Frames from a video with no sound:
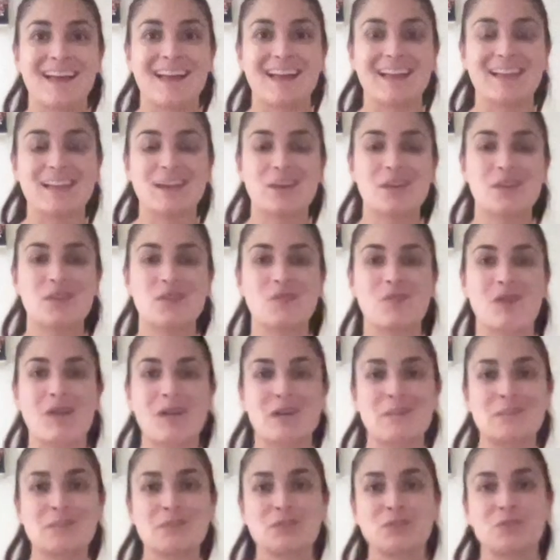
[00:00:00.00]
Hello,
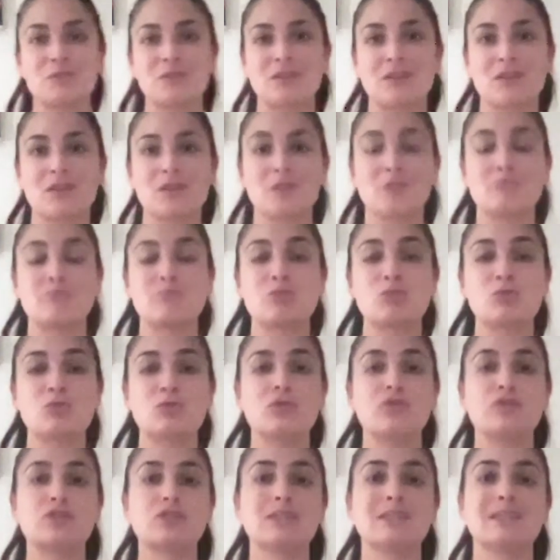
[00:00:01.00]
welcome to another
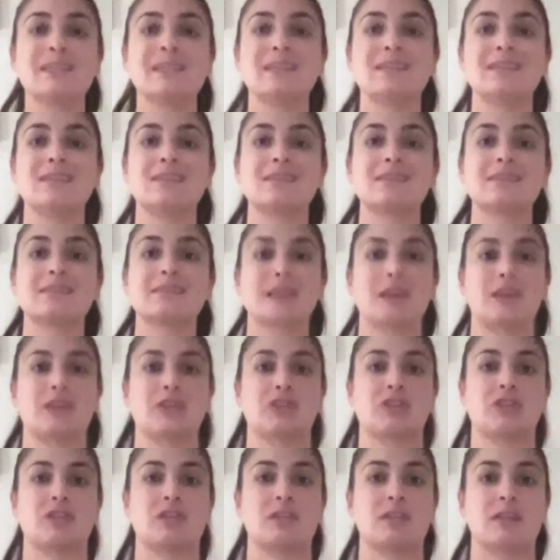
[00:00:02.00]
Move to Heal
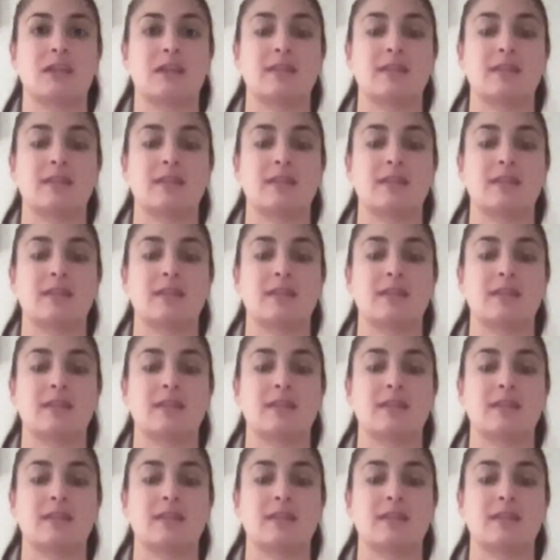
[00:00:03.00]
session,